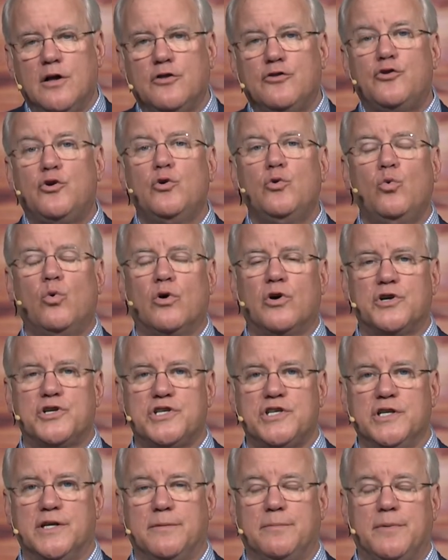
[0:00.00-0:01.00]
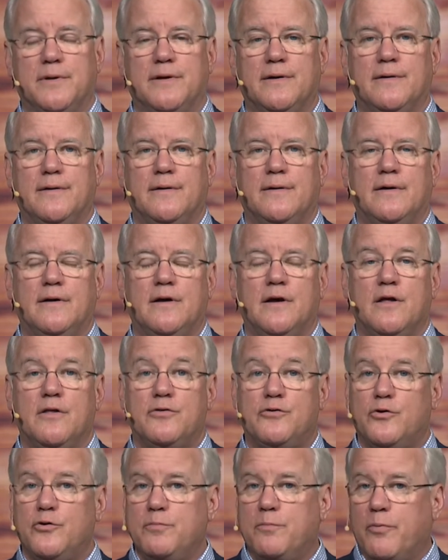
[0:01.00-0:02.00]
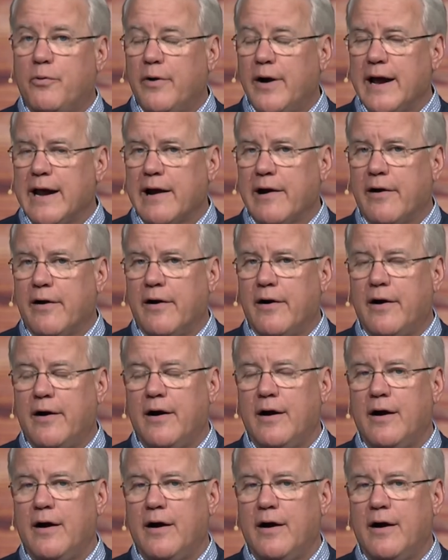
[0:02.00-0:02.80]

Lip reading: through worship, through prayer,